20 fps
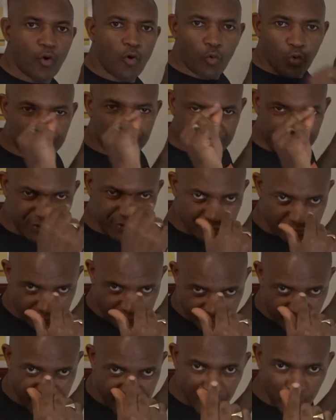which
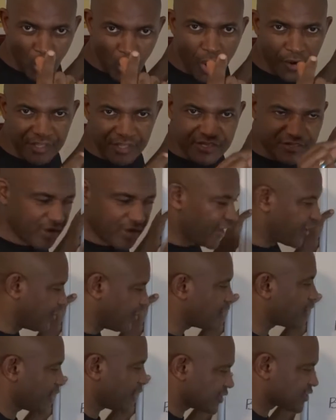is, in corn,
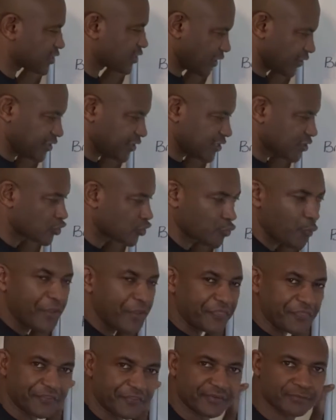it is
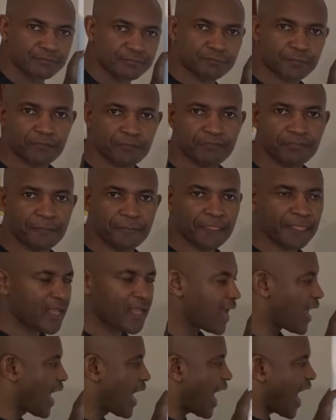sweet.
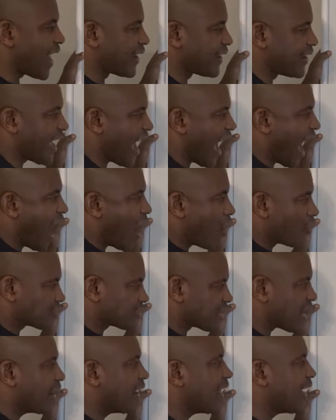And the
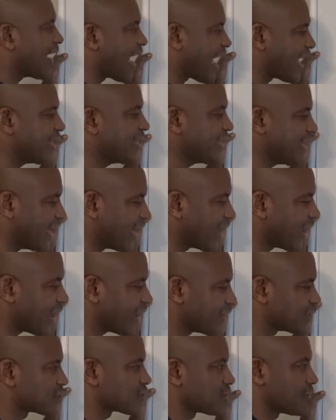outer layer here
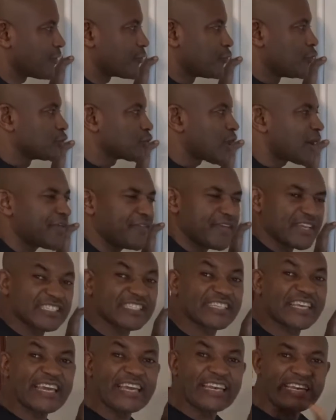is usually the
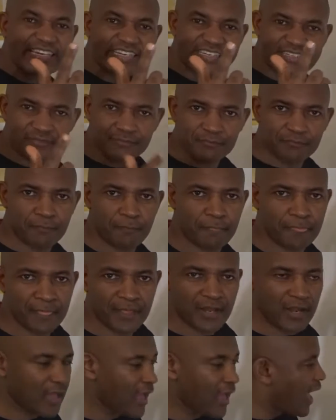skin.
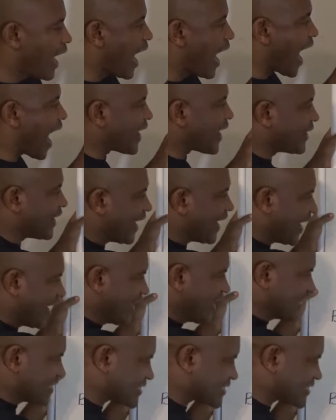And the